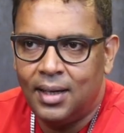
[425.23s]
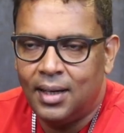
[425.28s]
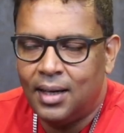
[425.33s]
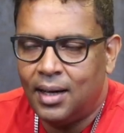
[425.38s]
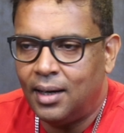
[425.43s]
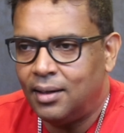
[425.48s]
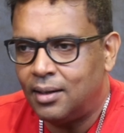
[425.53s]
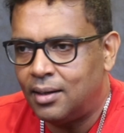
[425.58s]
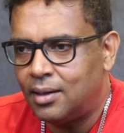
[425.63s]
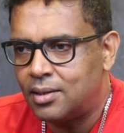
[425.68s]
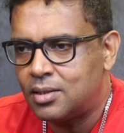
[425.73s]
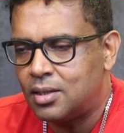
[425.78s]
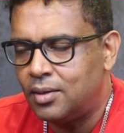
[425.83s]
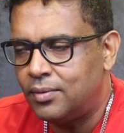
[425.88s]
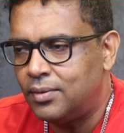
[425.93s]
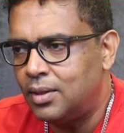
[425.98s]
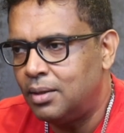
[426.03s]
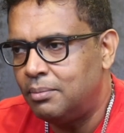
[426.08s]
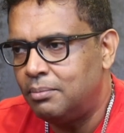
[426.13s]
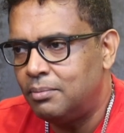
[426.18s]
and rest
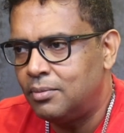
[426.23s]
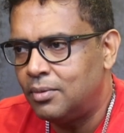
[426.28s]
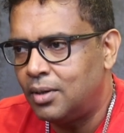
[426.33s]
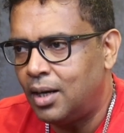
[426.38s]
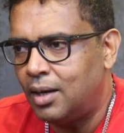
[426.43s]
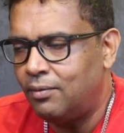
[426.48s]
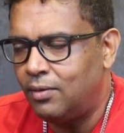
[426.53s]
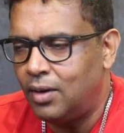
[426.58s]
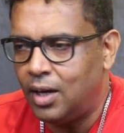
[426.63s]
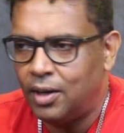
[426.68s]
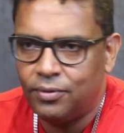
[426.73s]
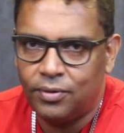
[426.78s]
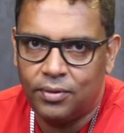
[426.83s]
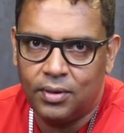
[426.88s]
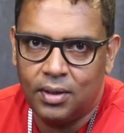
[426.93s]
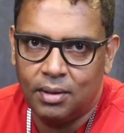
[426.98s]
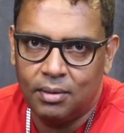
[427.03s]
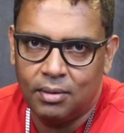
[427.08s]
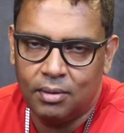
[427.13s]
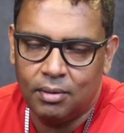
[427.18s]
of them have
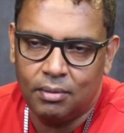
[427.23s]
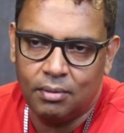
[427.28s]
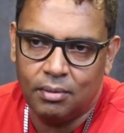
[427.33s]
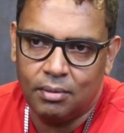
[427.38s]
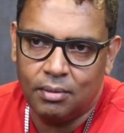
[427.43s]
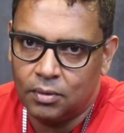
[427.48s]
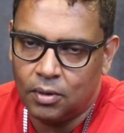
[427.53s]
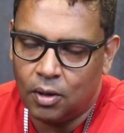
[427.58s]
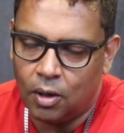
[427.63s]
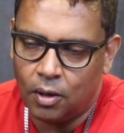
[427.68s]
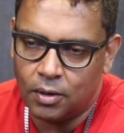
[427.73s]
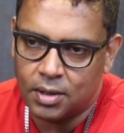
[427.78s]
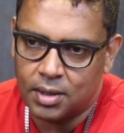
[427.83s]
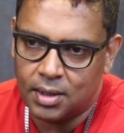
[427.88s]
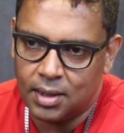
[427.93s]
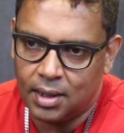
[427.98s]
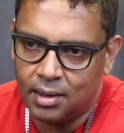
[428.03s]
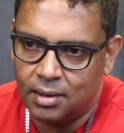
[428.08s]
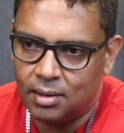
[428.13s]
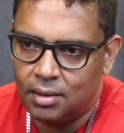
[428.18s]
left
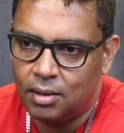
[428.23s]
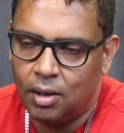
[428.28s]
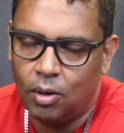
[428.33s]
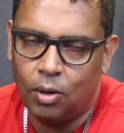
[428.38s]
Hotstar.